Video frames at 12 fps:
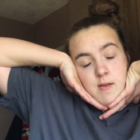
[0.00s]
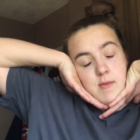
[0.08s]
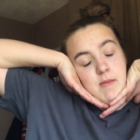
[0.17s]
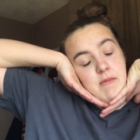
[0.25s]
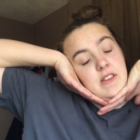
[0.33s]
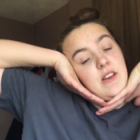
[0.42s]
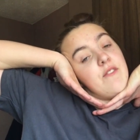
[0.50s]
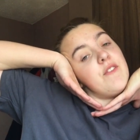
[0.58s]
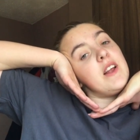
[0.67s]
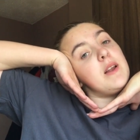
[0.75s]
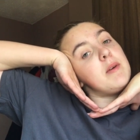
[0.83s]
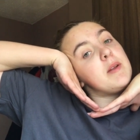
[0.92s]
make myself
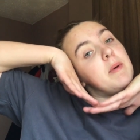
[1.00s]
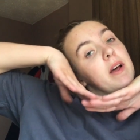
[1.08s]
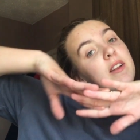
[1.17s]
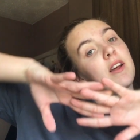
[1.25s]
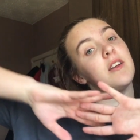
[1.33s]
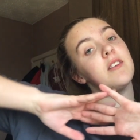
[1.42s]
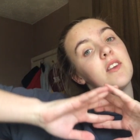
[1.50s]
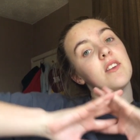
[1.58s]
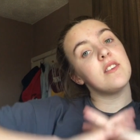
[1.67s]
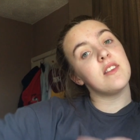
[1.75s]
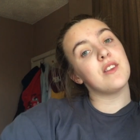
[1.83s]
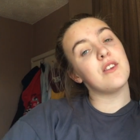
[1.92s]
feel a bit better
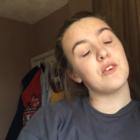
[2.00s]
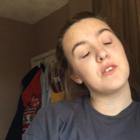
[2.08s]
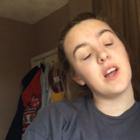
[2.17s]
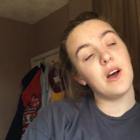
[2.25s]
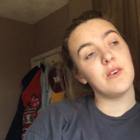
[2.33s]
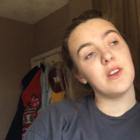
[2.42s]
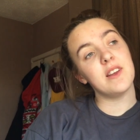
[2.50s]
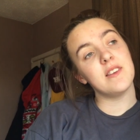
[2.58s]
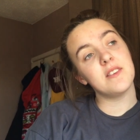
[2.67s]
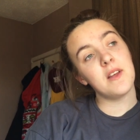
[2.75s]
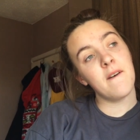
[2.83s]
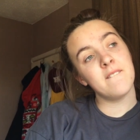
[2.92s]
since this lockdown
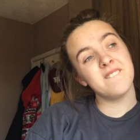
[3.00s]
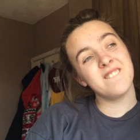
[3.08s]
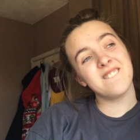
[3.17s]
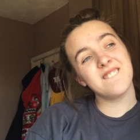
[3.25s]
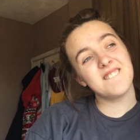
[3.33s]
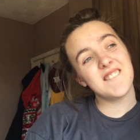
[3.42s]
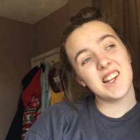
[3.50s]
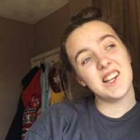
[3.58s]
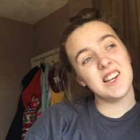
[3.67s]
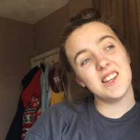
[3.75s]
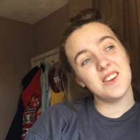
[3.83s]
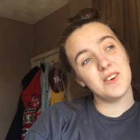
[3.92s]
is
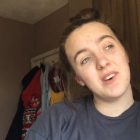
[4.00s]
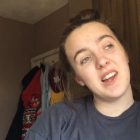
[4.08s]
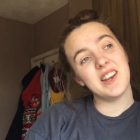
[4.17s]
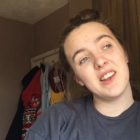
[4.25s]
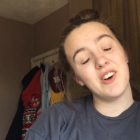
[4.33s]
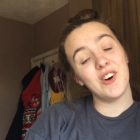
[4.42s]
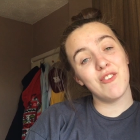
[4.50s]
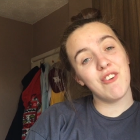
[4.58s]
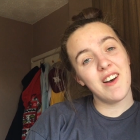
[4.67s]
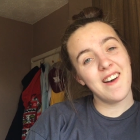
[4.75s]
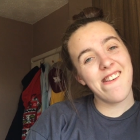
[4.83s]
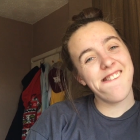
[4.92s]
clearly nowhere near
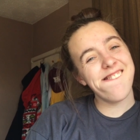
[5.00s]
over.